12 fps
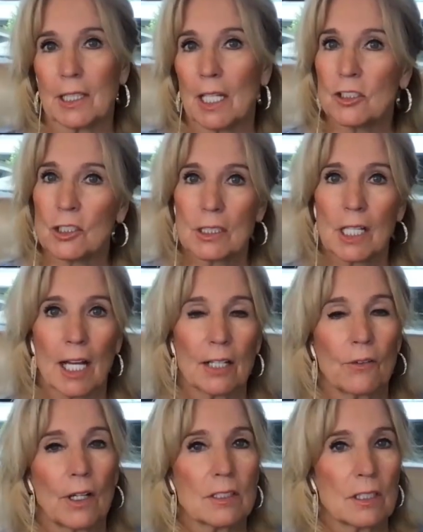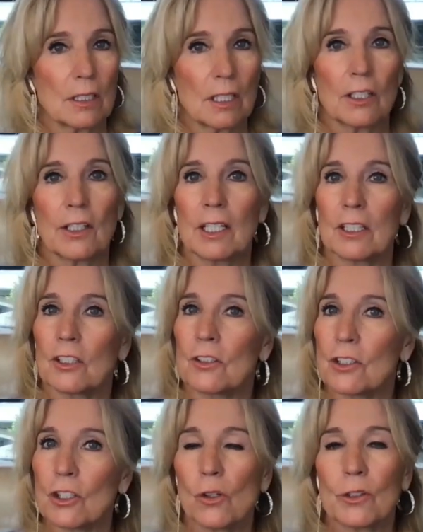They just got arrested. They're in there.
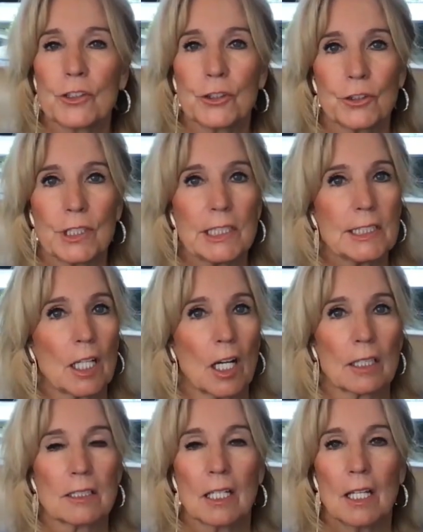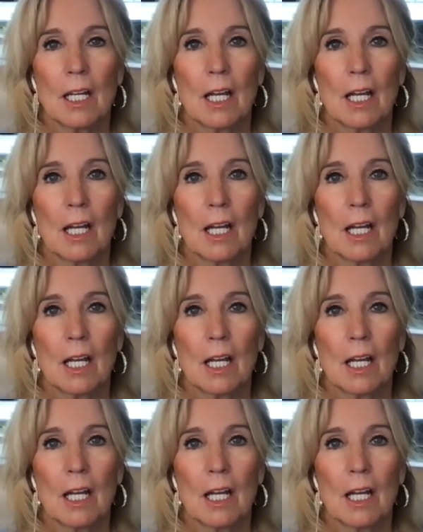They're going through detox.